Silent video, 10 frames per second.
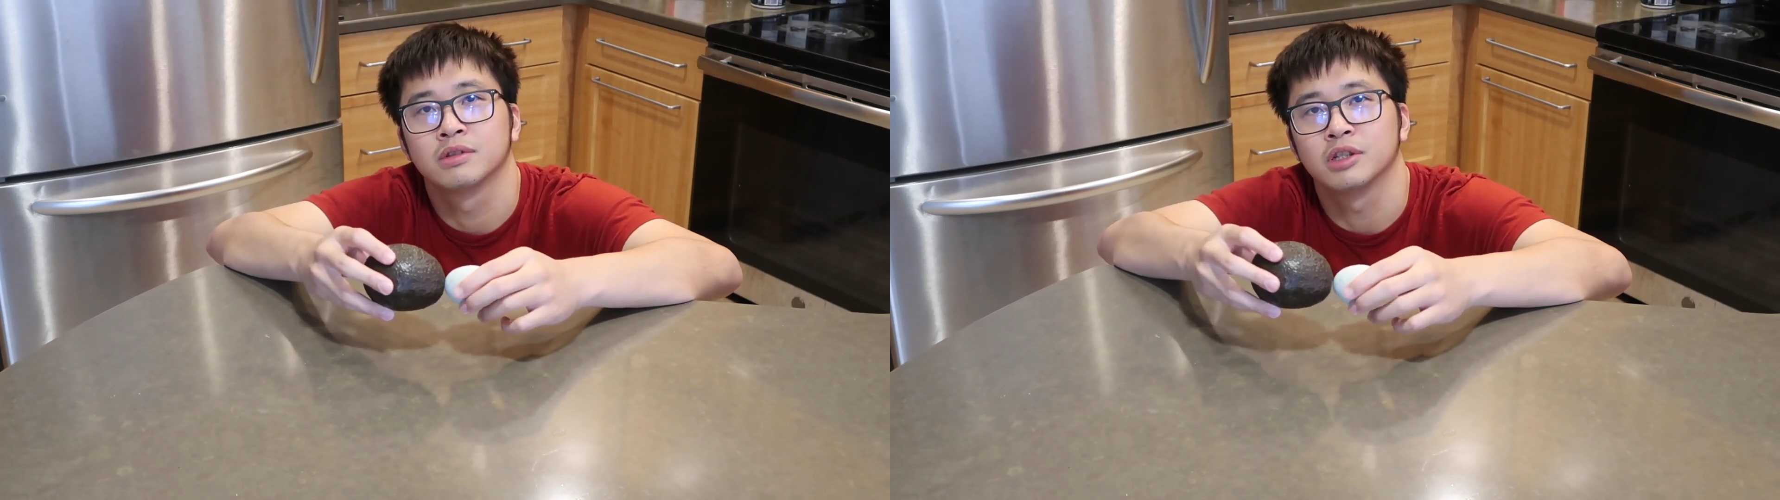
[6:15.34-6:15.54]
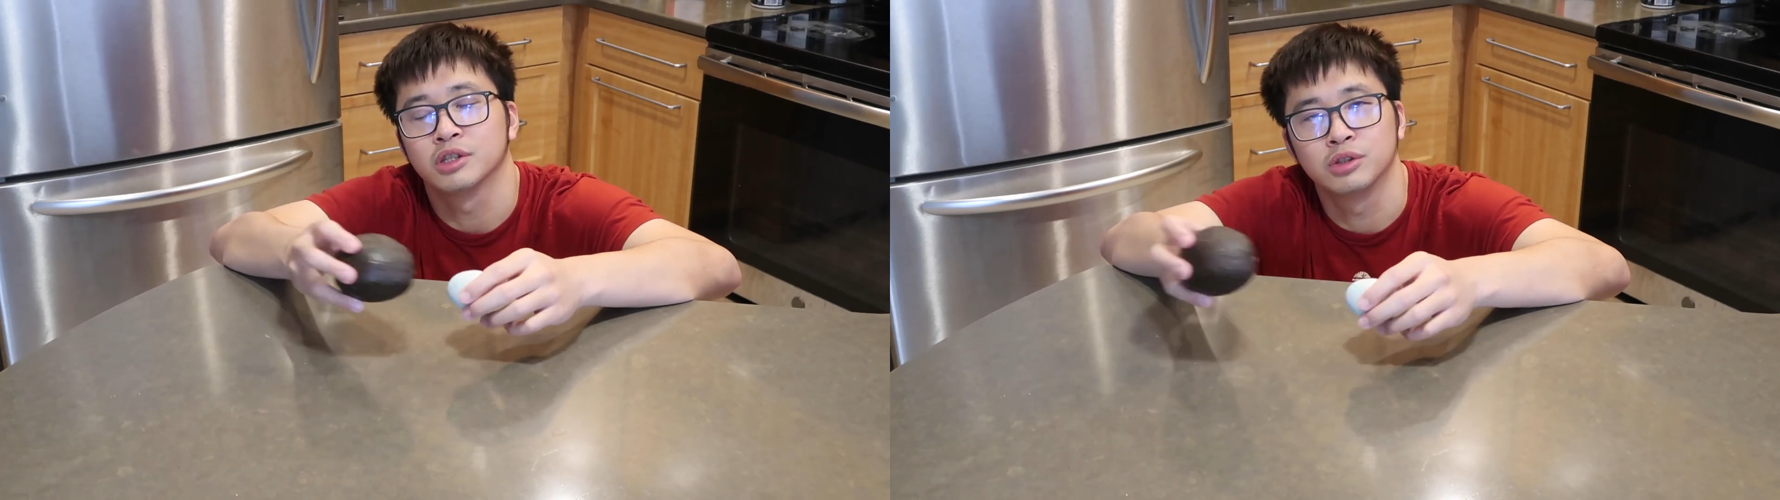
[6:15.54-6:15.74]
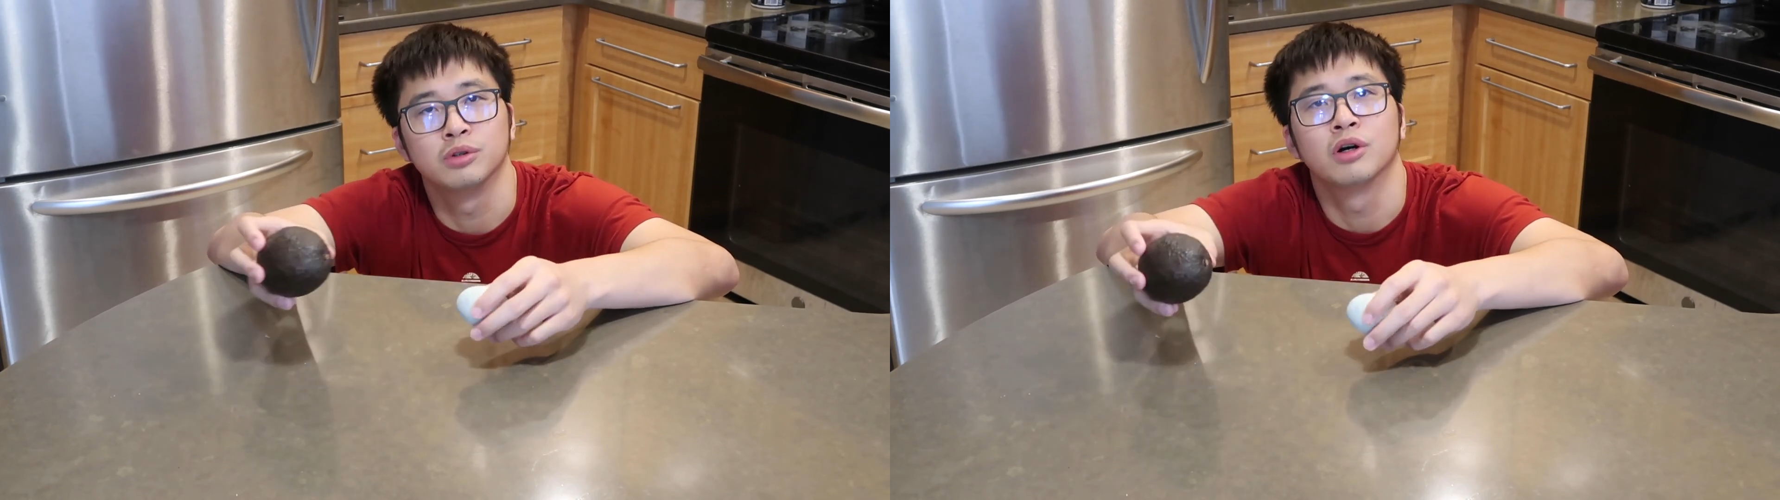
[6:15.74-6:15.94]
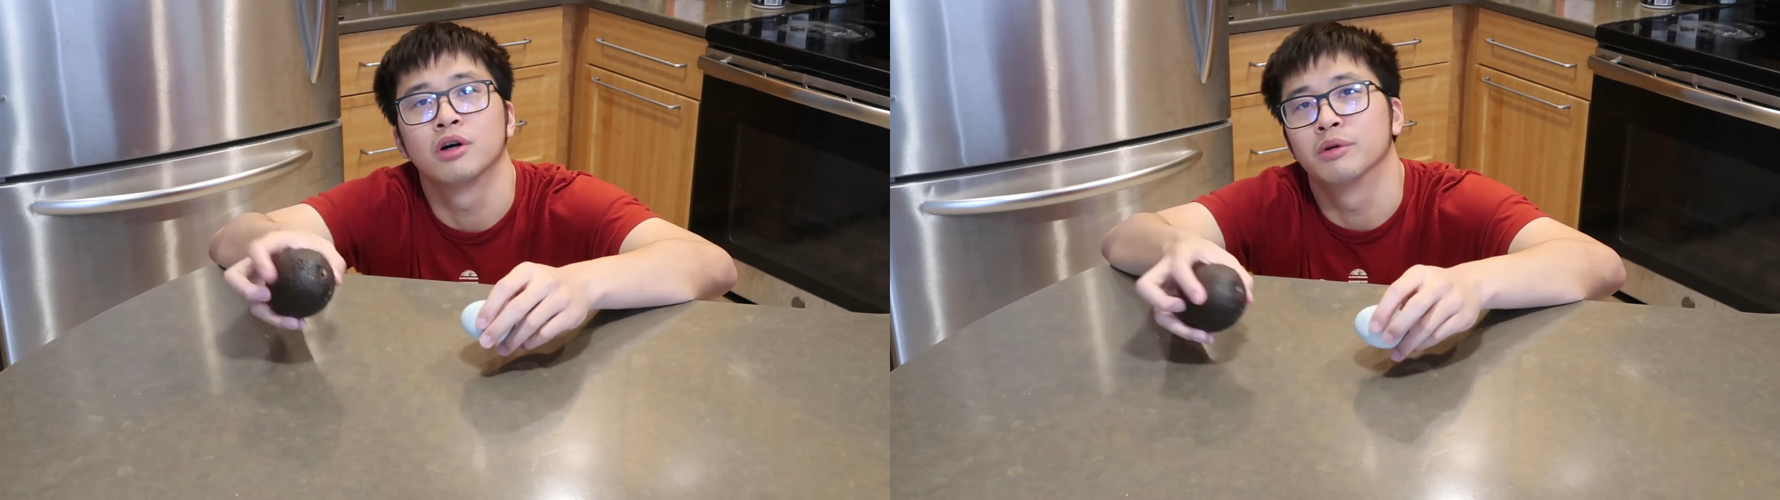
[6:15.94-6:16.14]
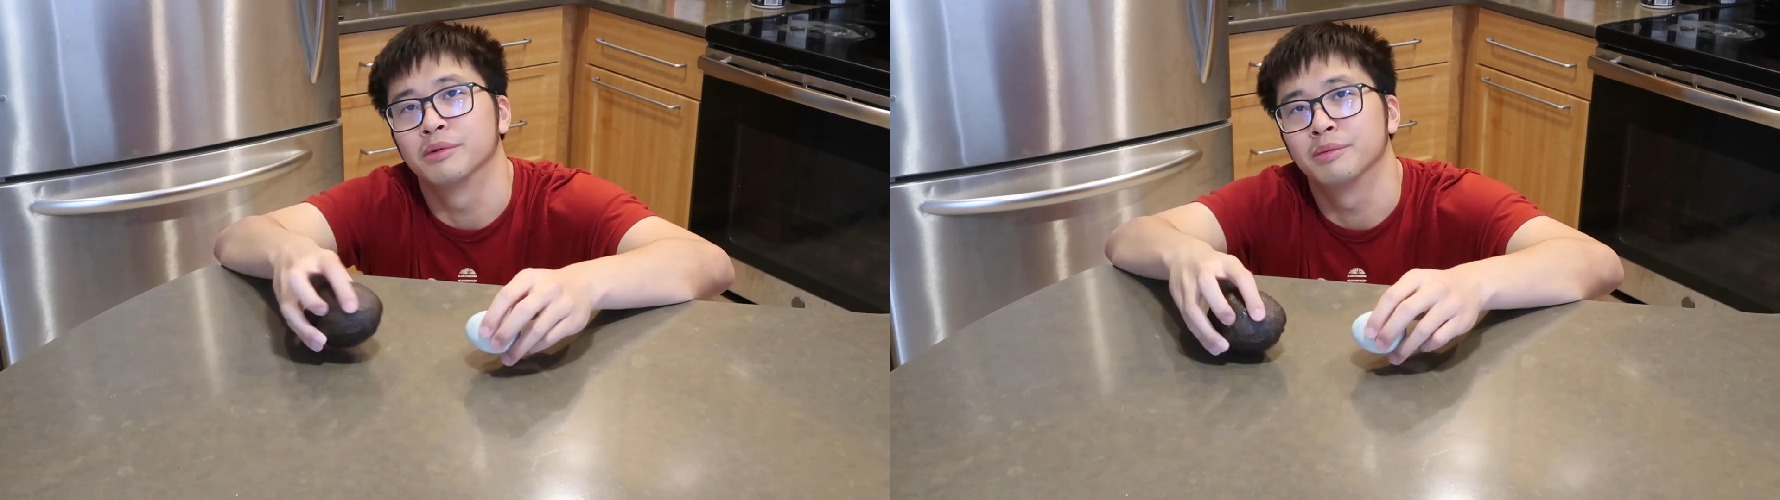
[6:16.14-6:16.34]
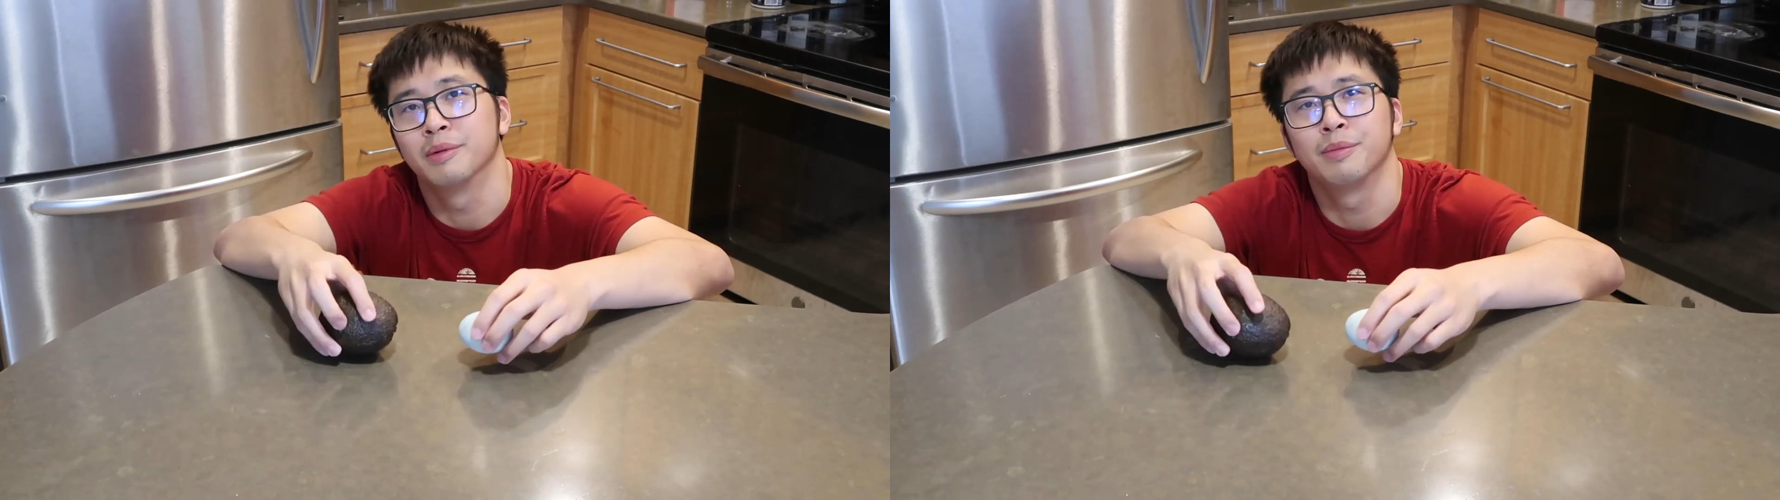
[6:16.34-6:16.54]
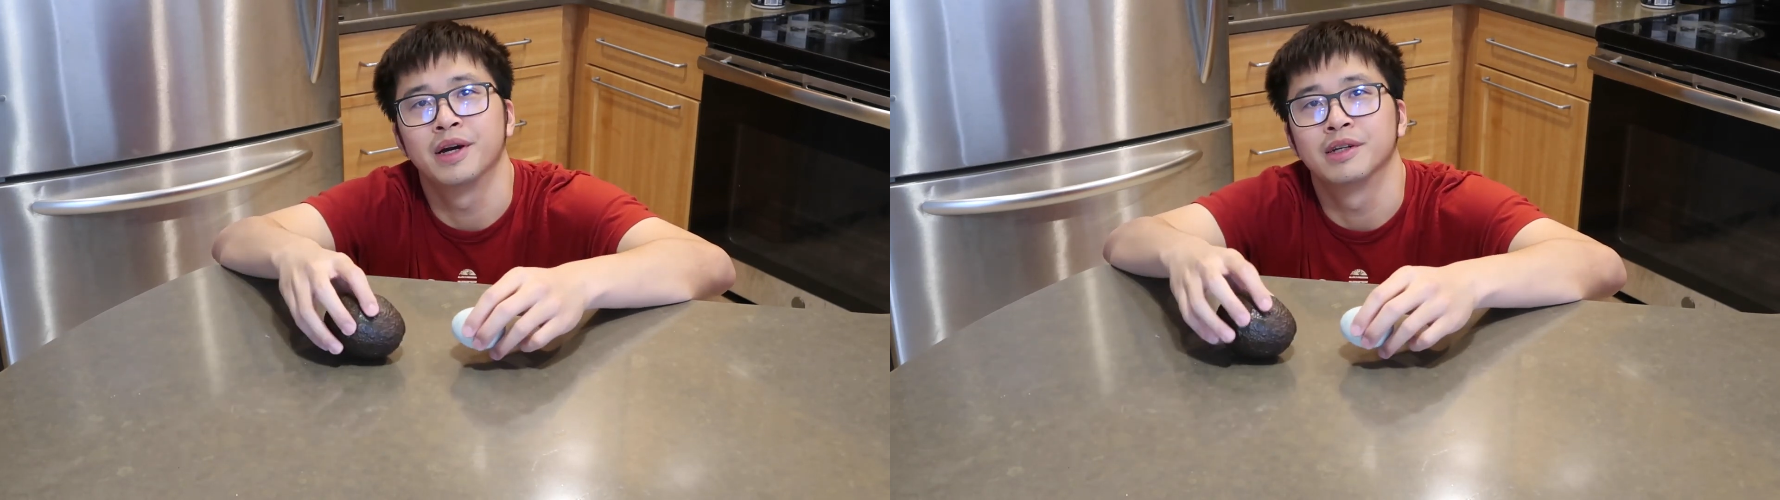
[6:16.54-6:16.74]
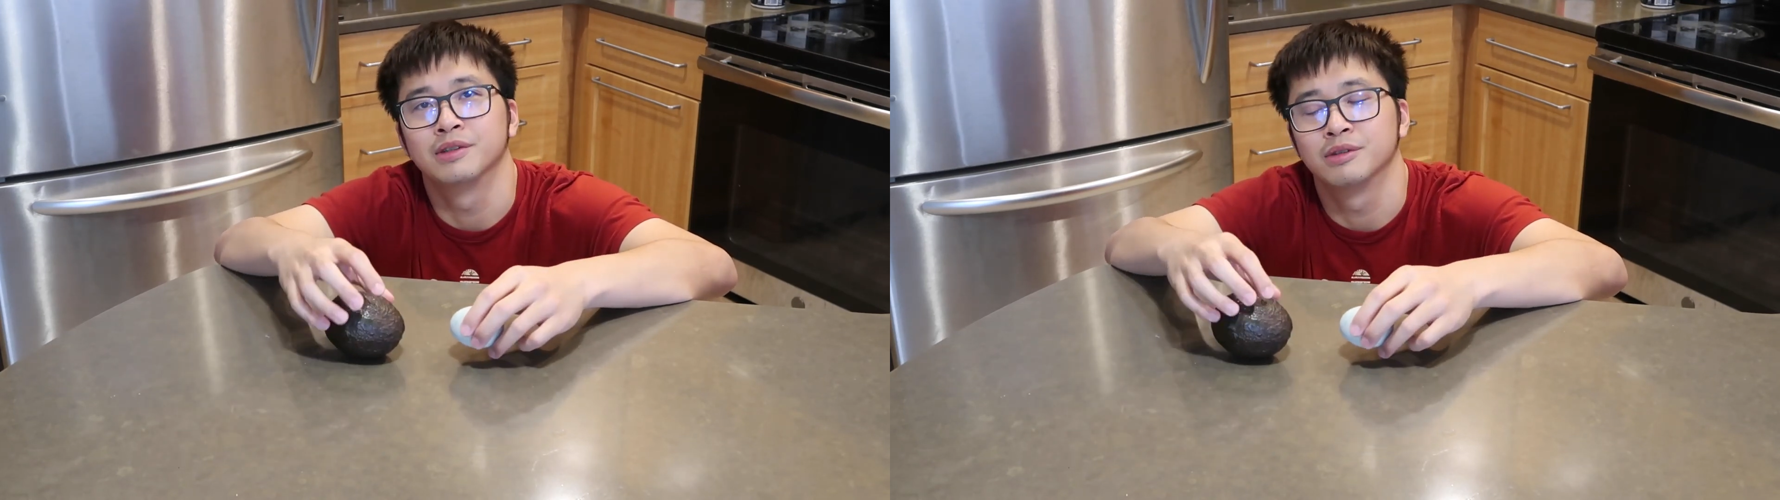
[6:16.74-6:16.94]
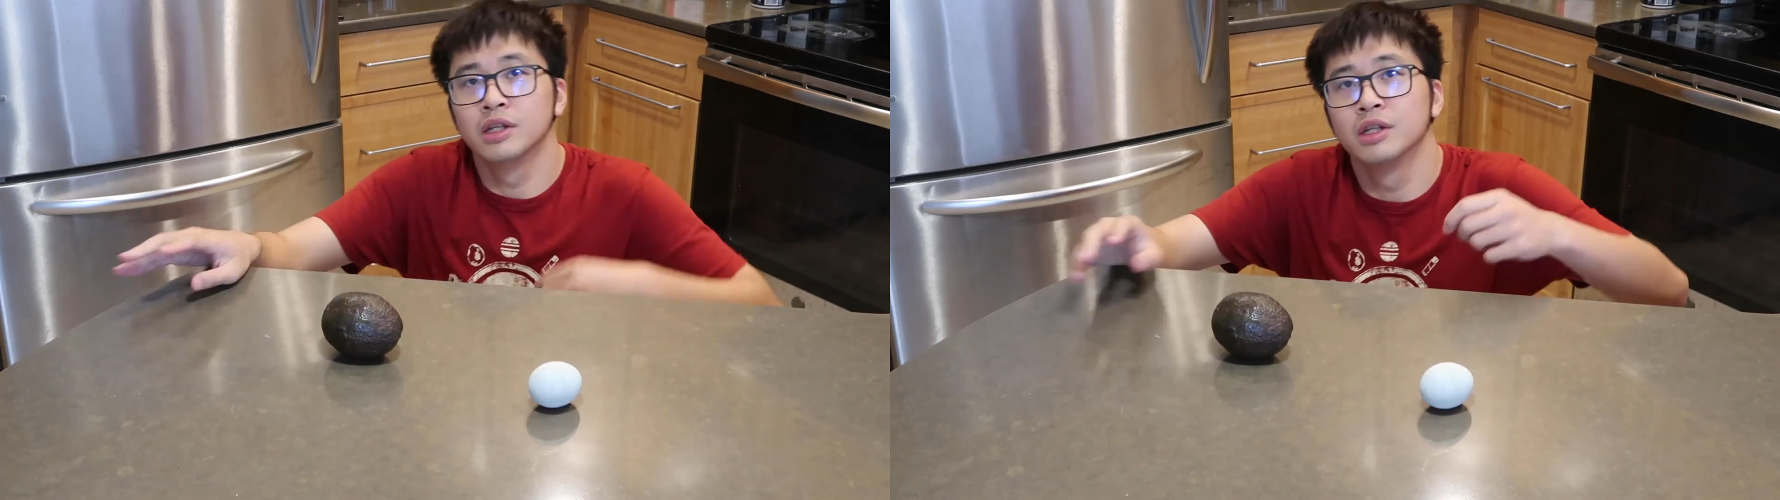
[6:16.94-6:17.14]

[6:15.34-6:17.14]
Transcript: That's still horrible, but better.